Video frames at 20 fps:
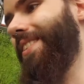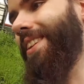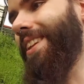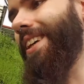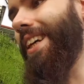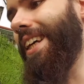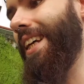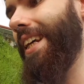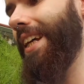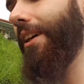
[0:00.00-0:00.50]

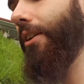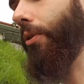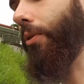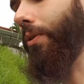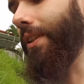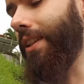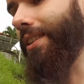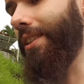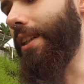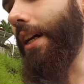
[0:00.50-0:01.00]
the ego
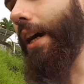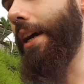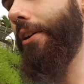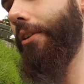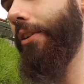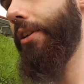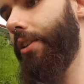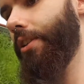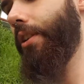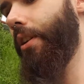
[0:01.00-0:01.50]

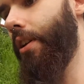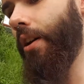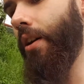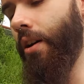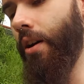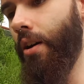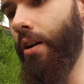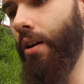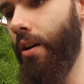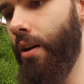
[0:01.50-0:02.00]
desires
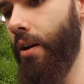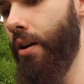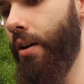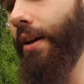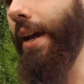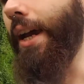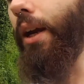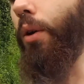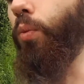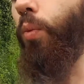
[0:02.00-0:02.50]

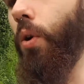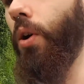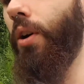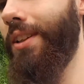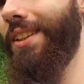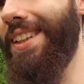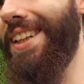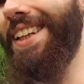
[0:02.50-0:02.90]
and wants